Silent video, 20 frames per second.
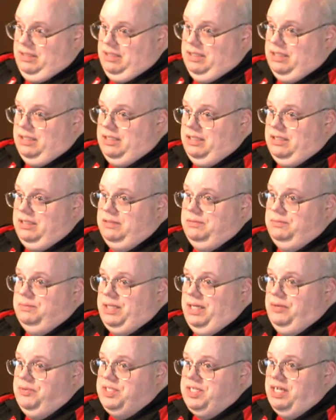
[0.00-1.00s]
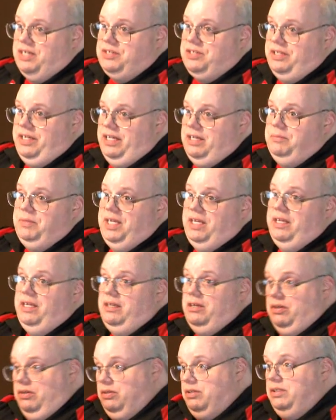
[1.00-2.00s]
Uh, I was actually in a
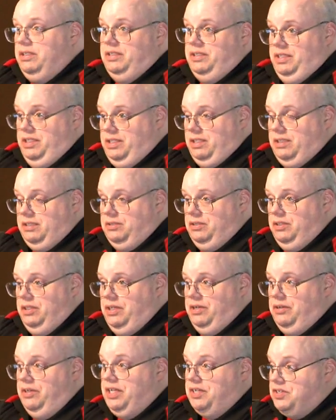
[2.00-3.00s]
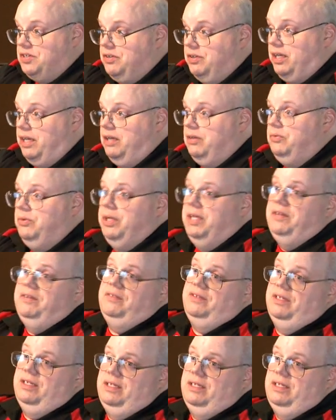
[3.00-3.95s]
meeting early uh, earlier yesterday with